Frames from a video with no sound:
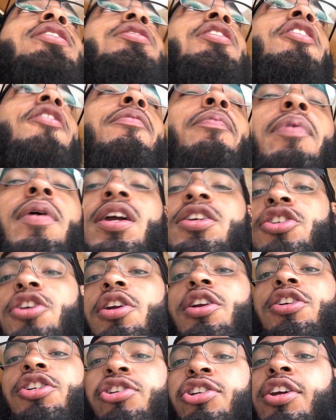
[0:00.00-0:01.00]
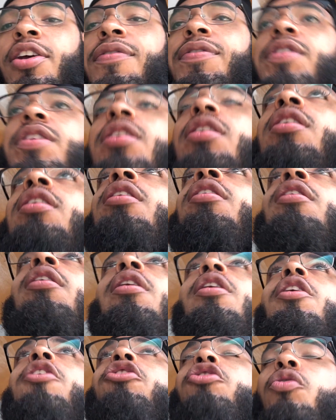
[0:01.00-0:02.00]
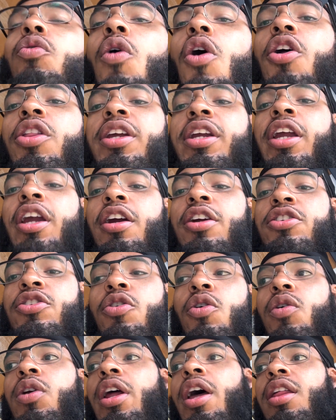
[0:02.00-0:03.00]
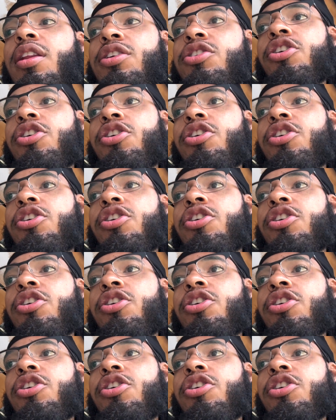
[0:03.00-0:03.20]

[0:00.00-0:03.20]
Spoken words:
enough pressure to shift through all the gears going down the